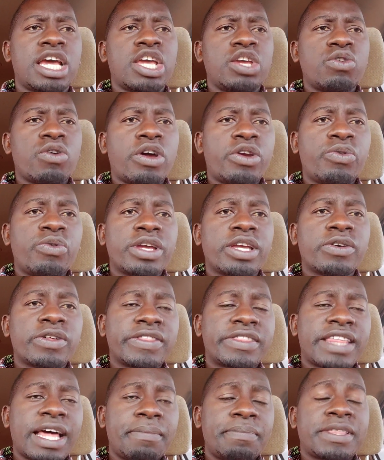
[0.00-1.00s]
You are
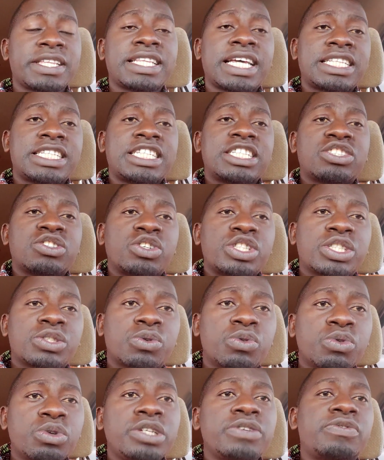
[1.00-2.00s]
doing something that is not
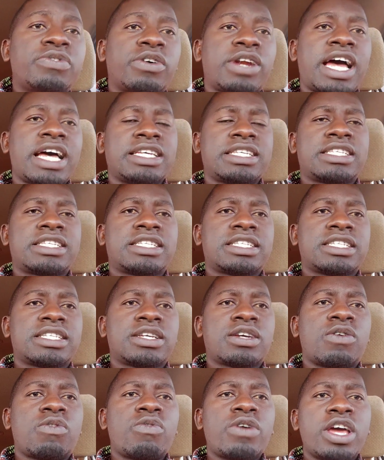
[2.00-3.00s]
good for us.
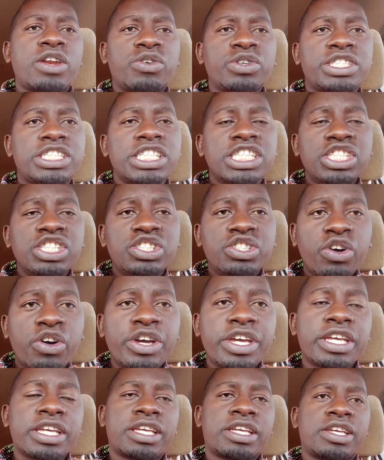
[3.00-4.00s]
We are not
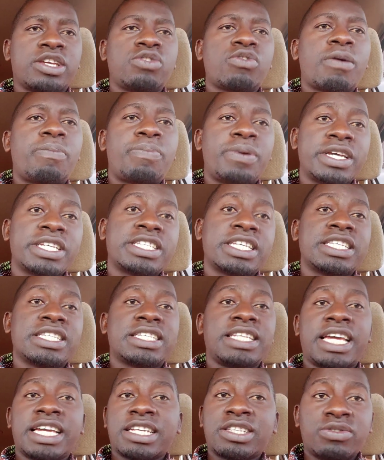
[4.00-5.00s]
enjoying your
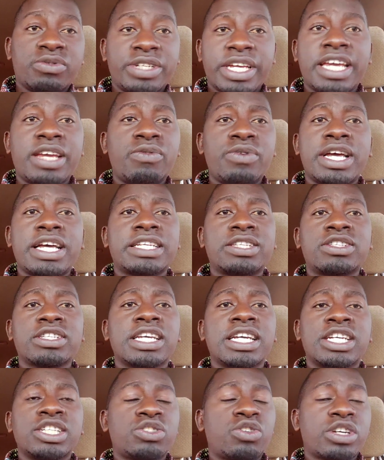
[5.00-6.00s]
presence. Like today we are
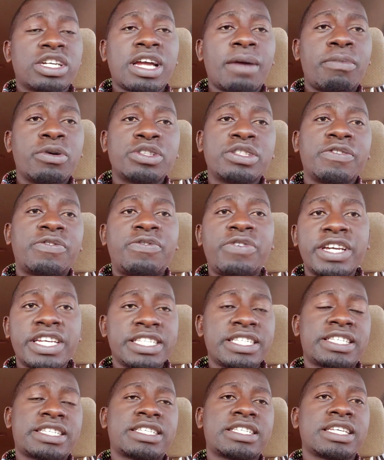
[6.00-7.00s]
talking about the
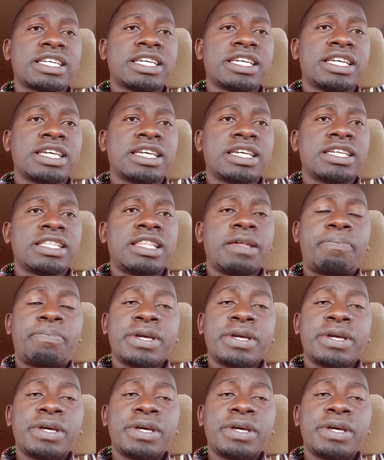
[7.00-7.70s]
friends, the